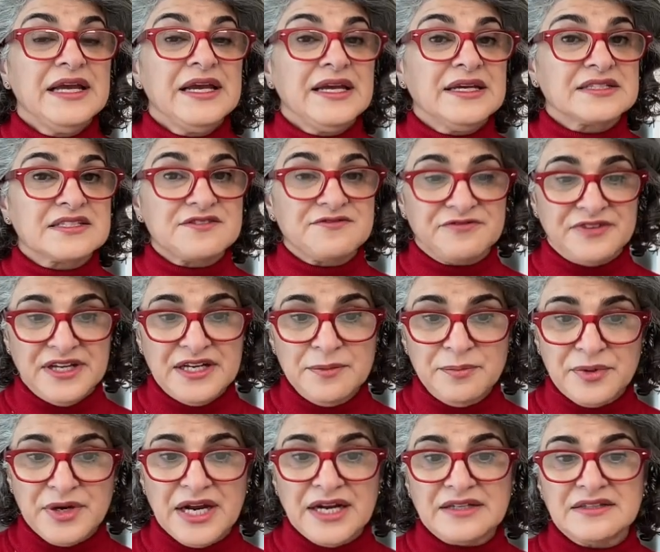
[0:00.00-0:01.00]
It's very
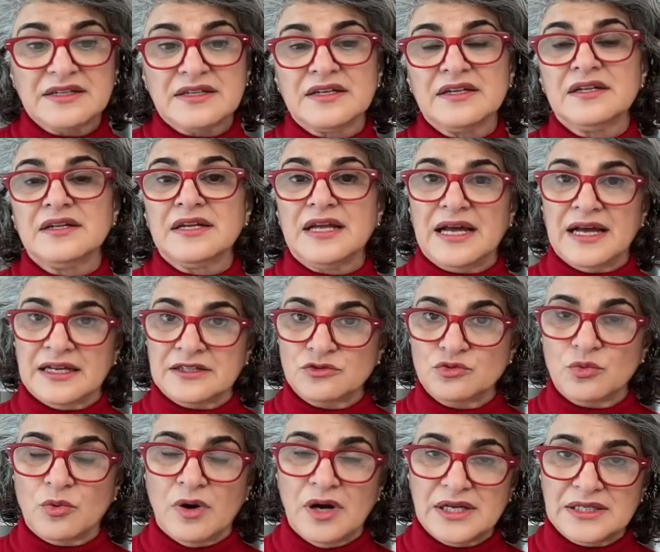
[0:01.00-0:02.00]
practical and
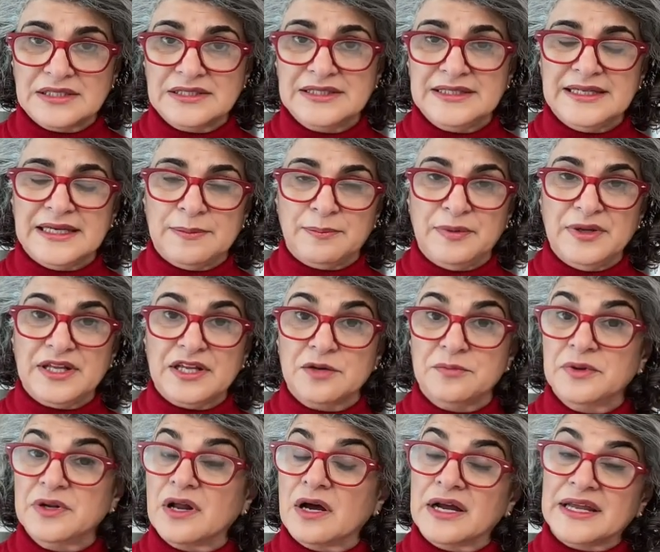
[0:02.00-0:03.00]
widely
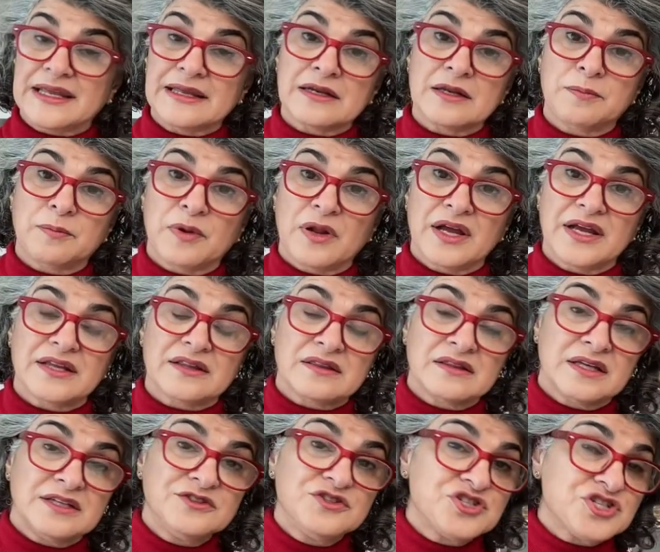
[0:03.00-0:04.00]
applicable. I can apply it
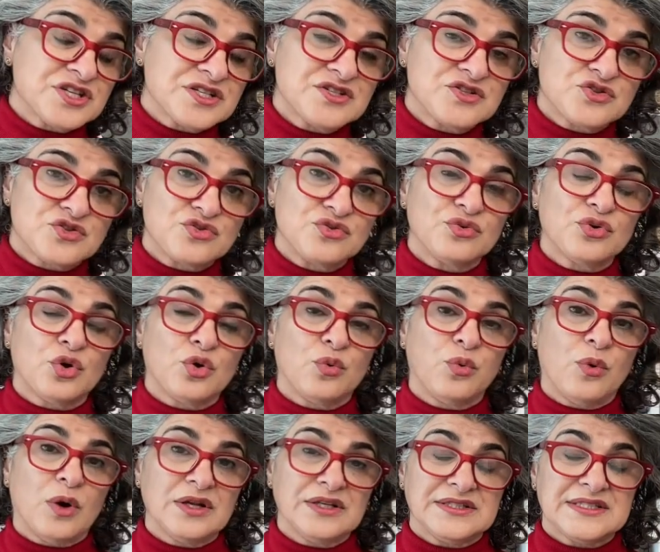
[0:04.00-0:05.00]
not just to
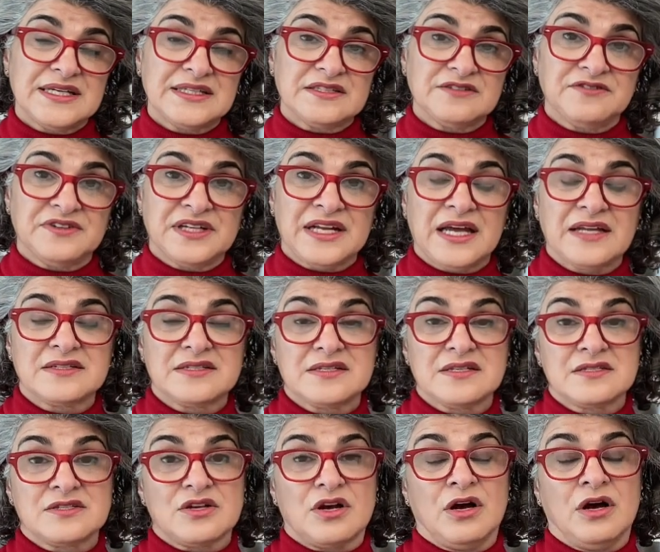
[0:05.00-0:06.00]
qualitative
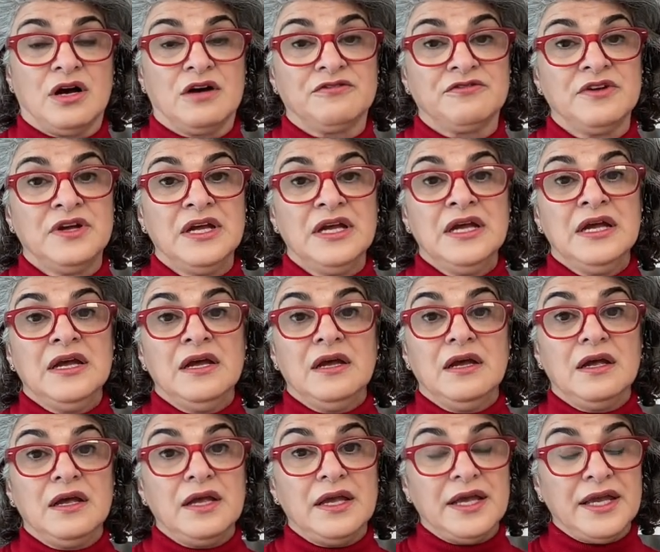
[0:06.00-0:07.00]
analysis of
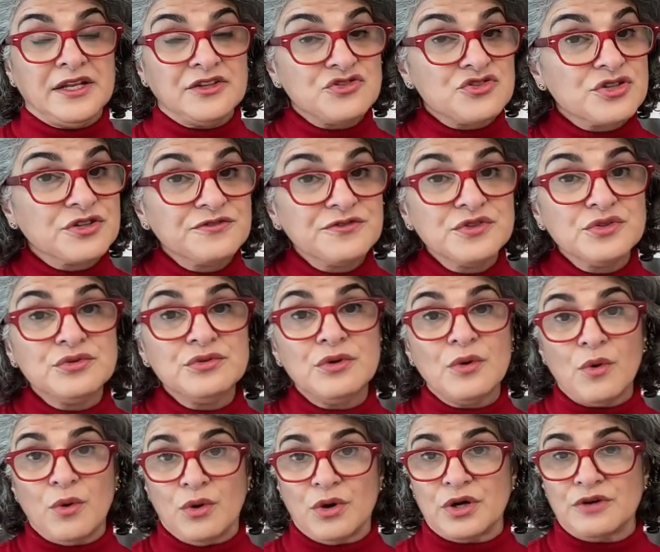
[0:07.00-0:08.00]
interview
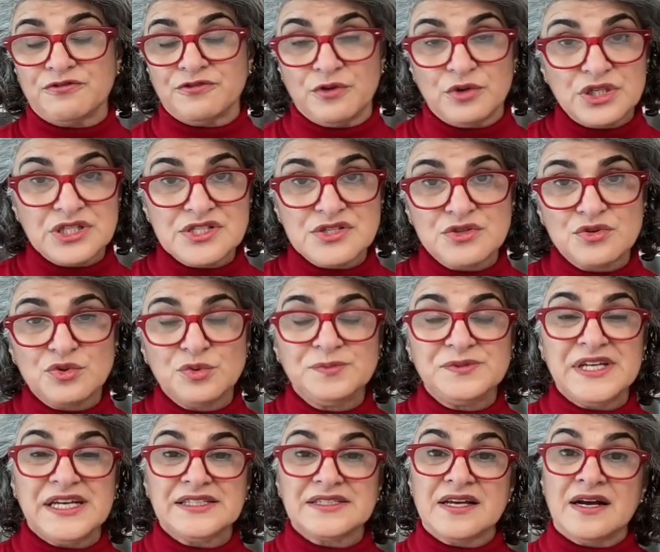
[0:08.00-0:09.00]
or focus group
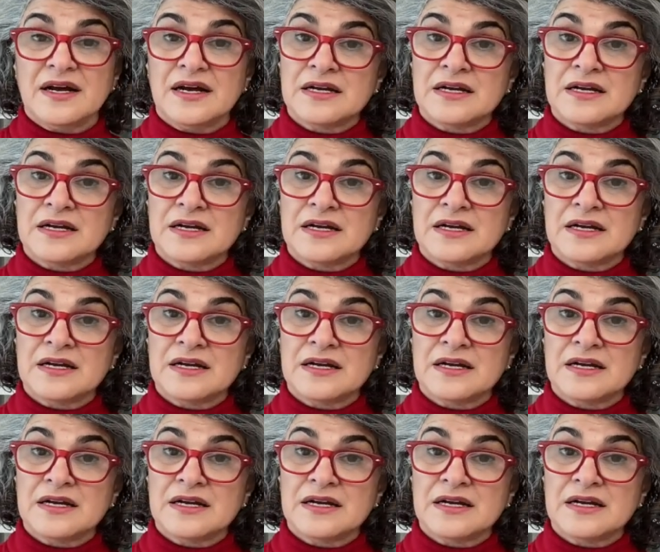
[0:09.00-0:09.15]
data.